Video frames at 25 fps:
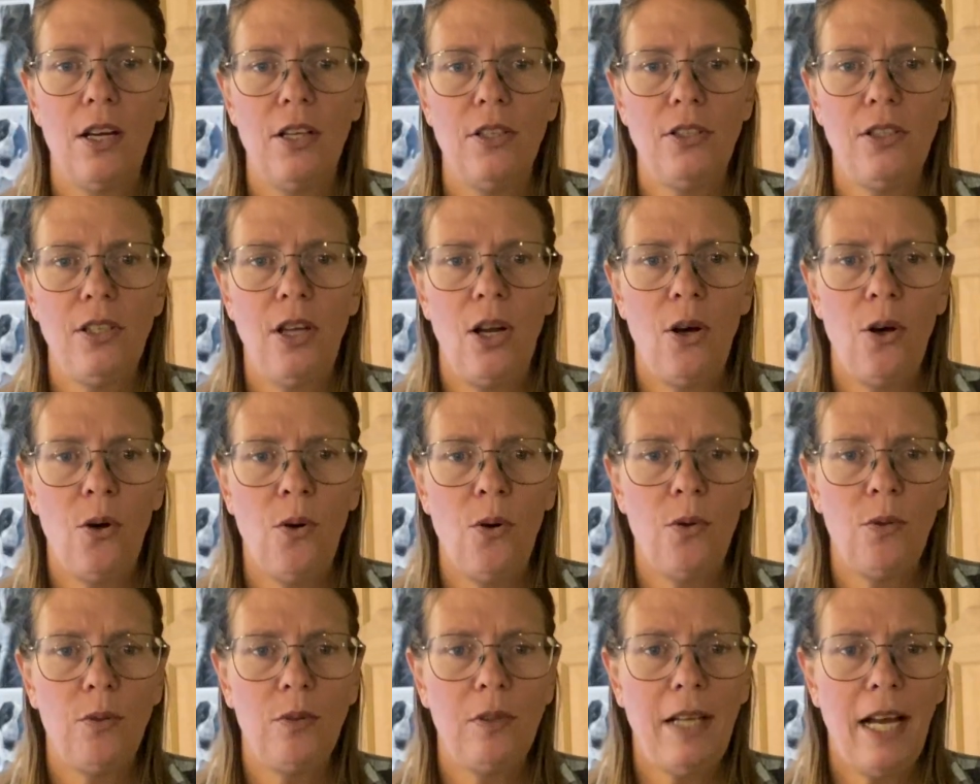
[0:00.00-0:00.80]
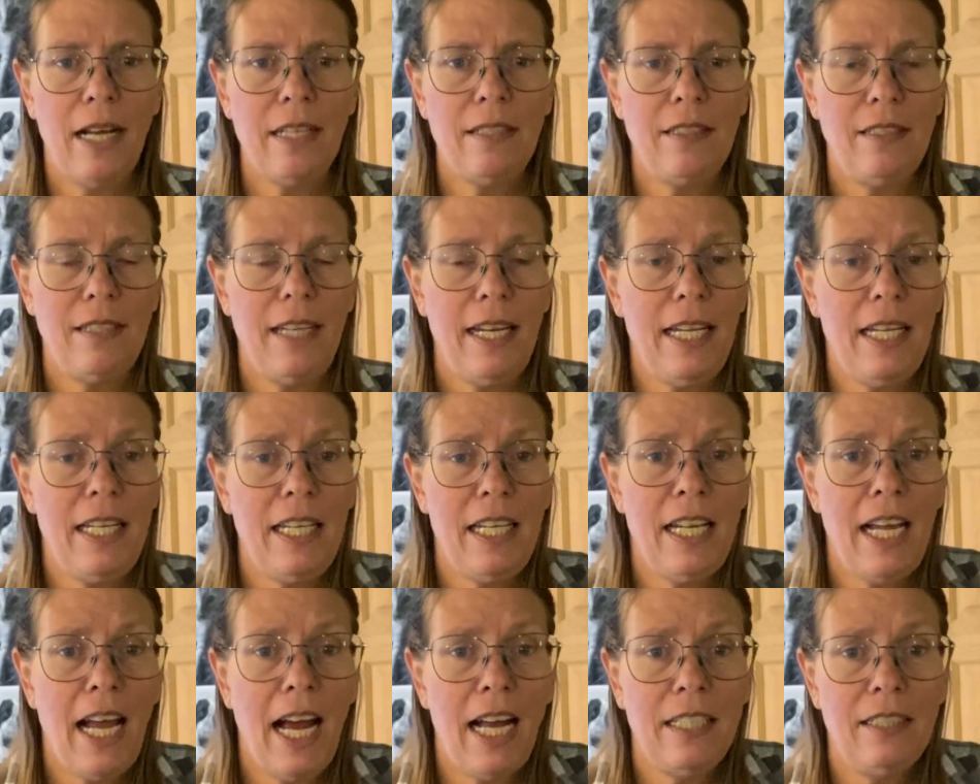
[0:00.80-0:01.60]
So let's say
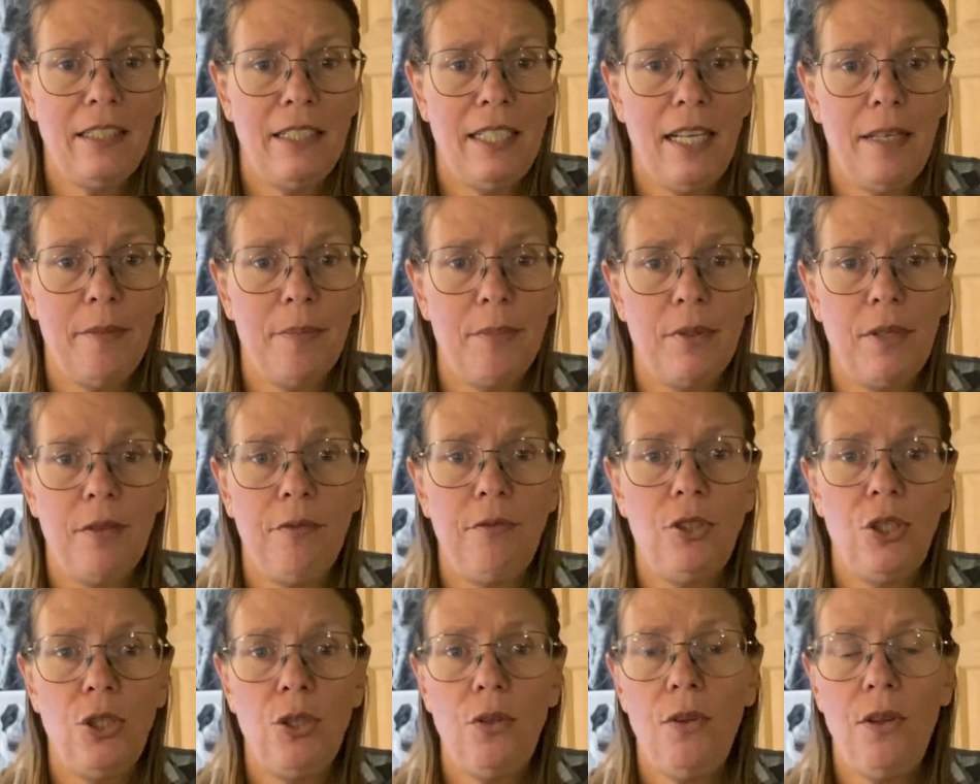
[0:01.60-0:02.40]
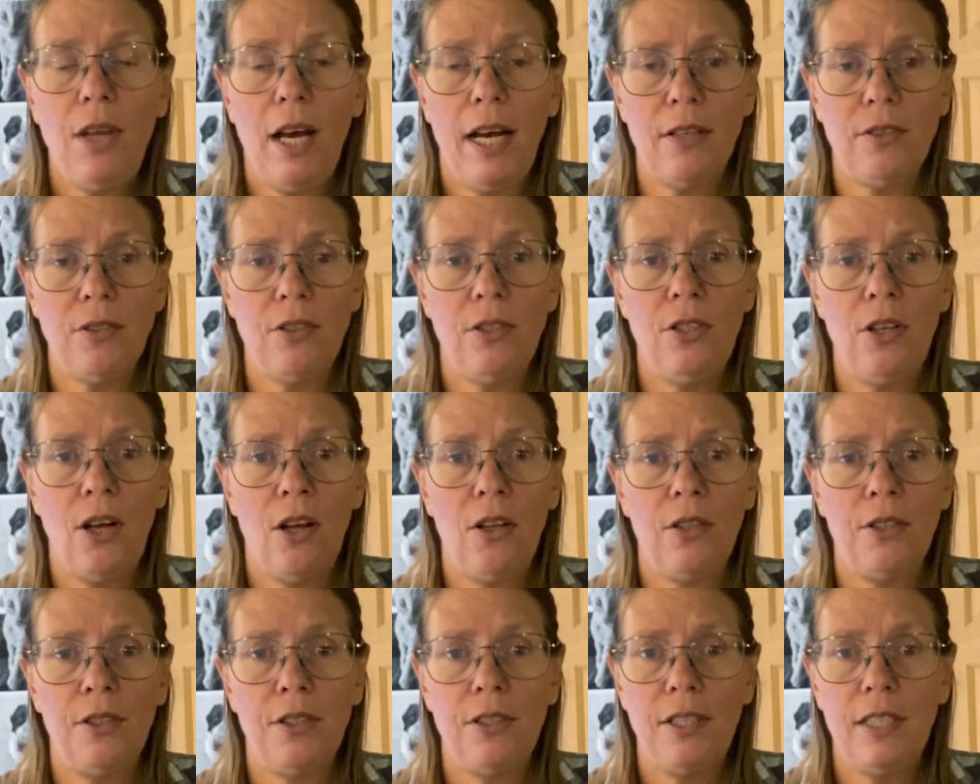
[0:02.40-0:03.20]
he had tips of
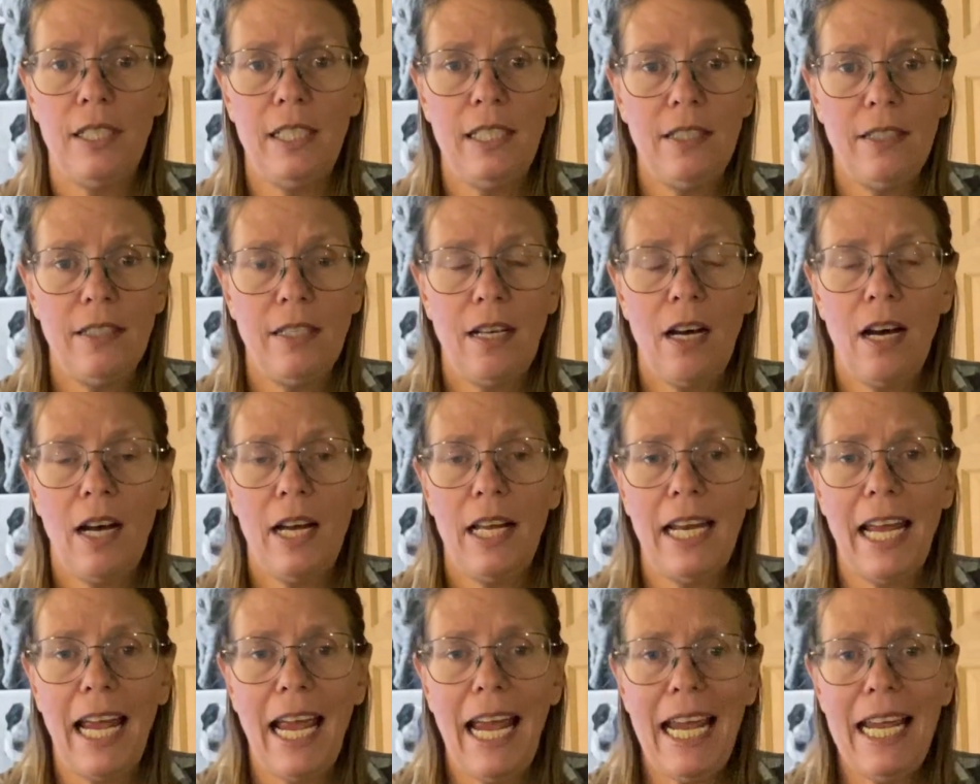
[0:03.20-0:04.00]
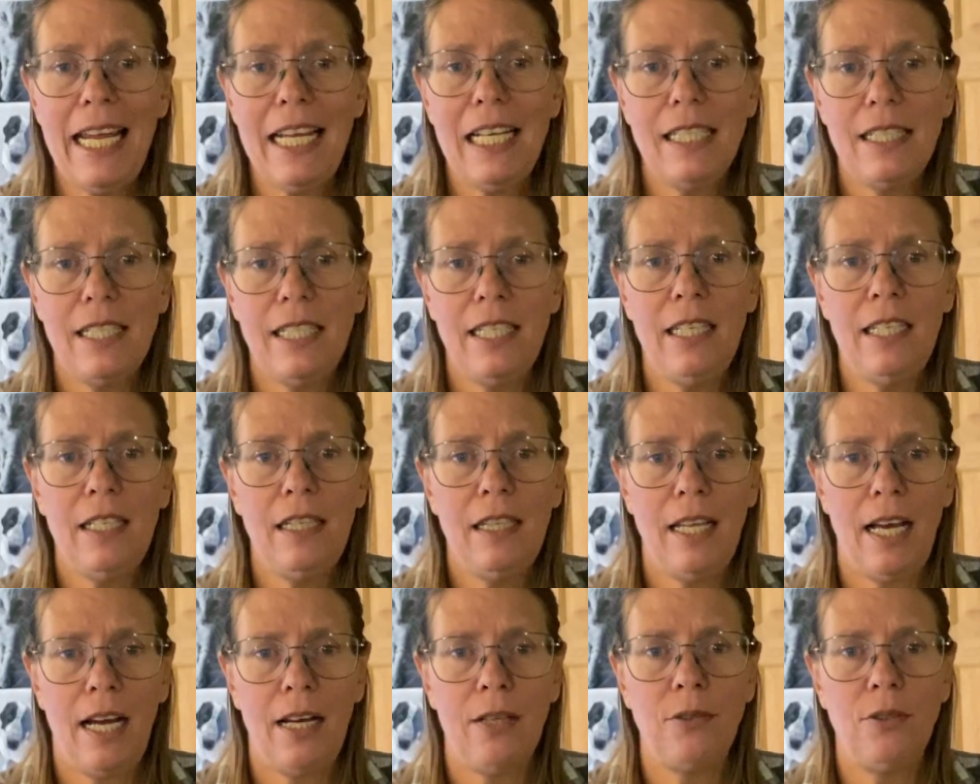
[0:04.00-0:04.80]
$2,000 and he's got
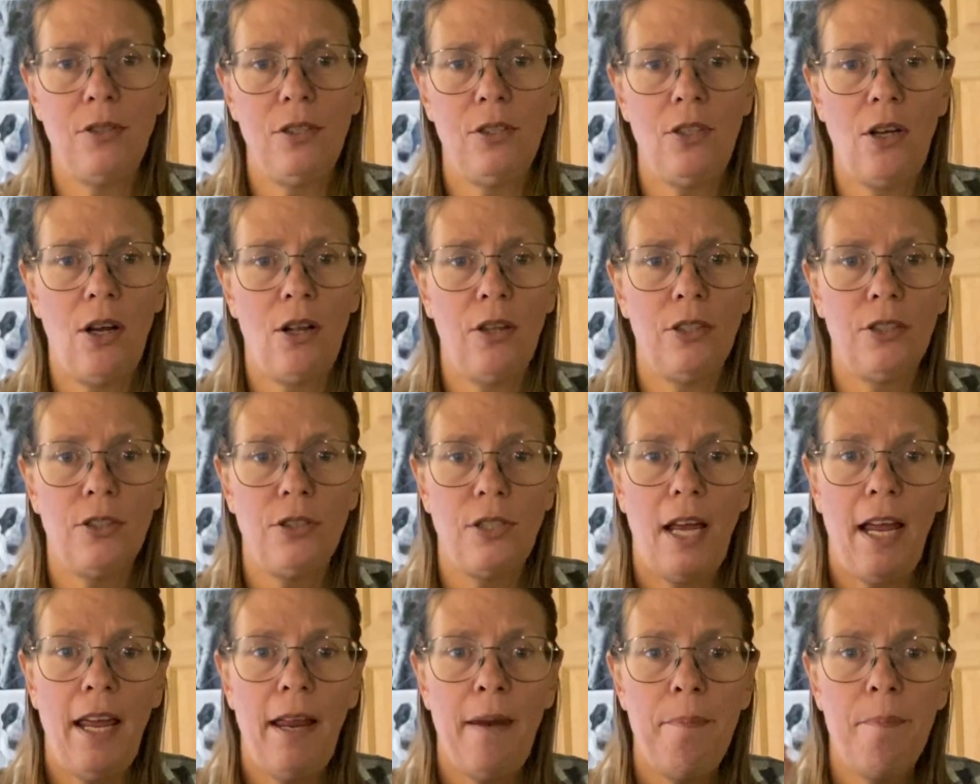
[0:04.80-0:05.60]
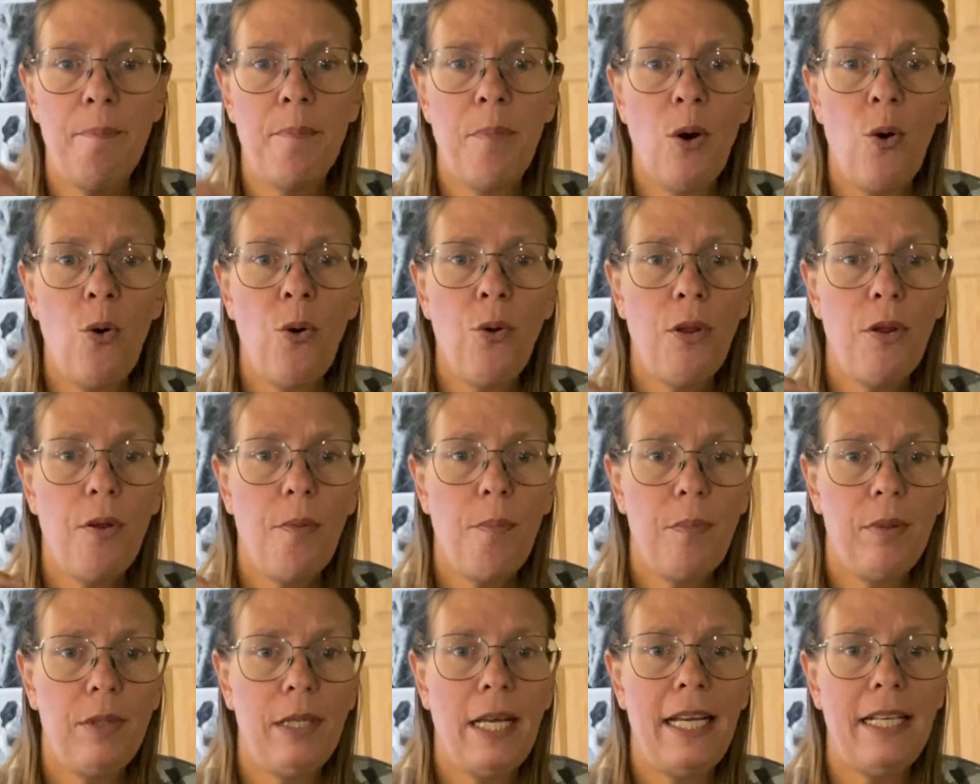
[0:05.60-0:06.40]
$18,000, and both
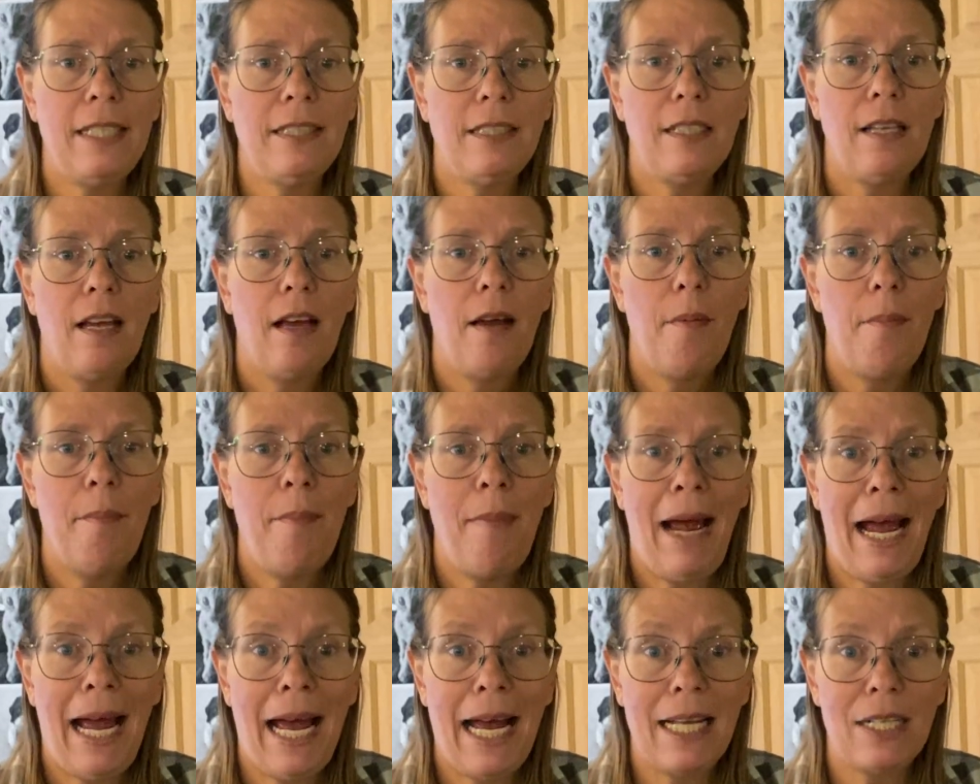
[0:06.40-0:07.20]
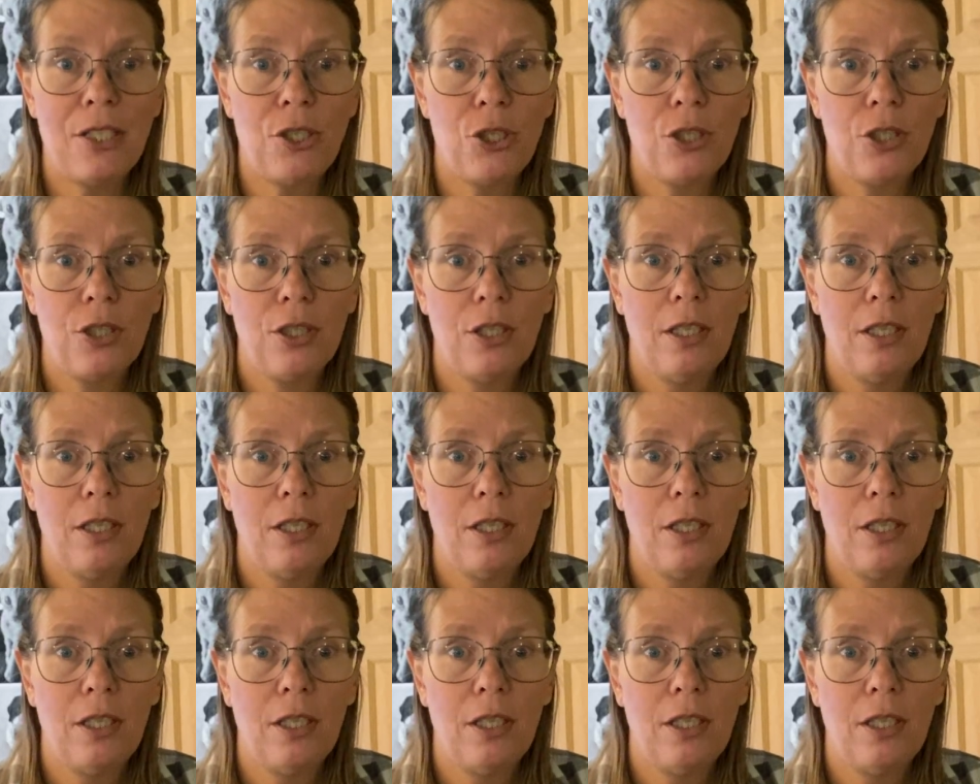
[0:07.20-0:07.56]
place match.